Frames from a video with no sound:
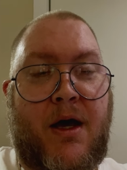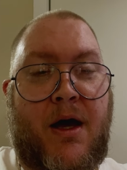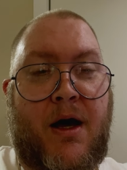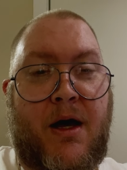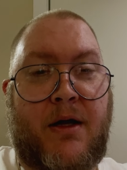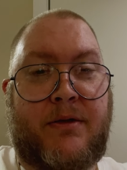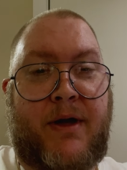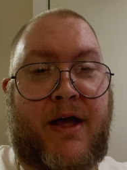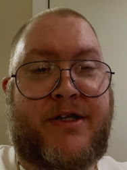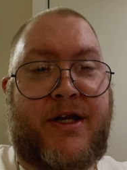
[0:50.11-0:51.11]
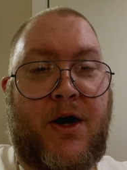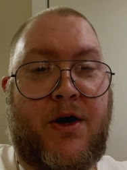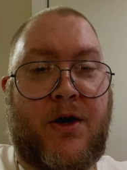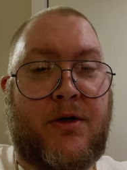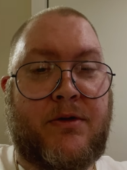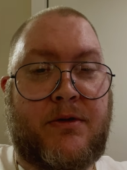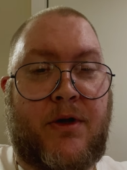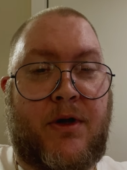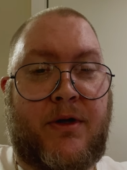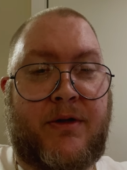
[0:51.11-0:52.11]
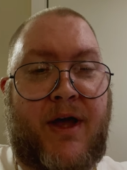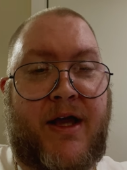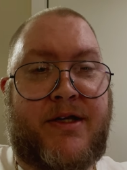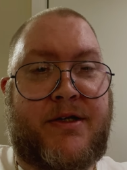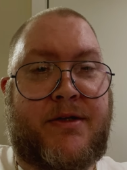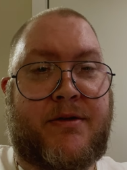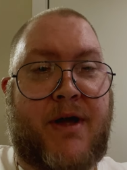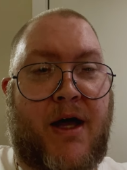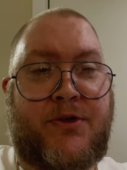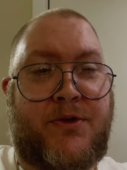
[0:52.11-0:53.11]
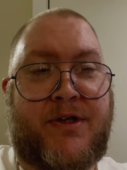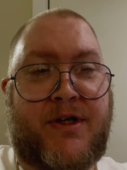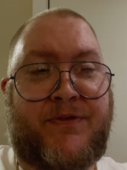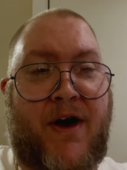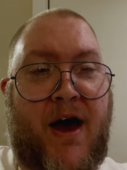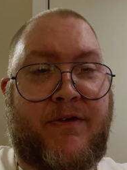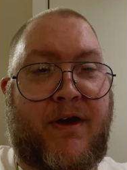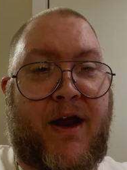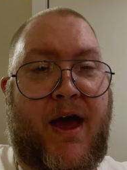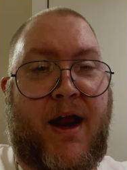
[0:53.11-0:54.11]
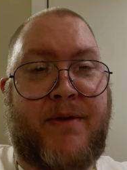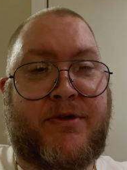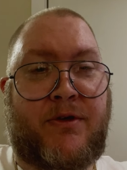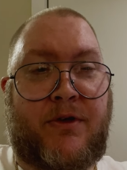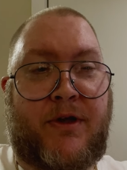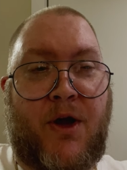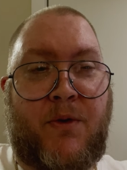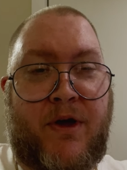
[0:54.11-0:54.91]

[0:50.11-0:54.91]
uh, HDR uh, on H.265 and had absolutely no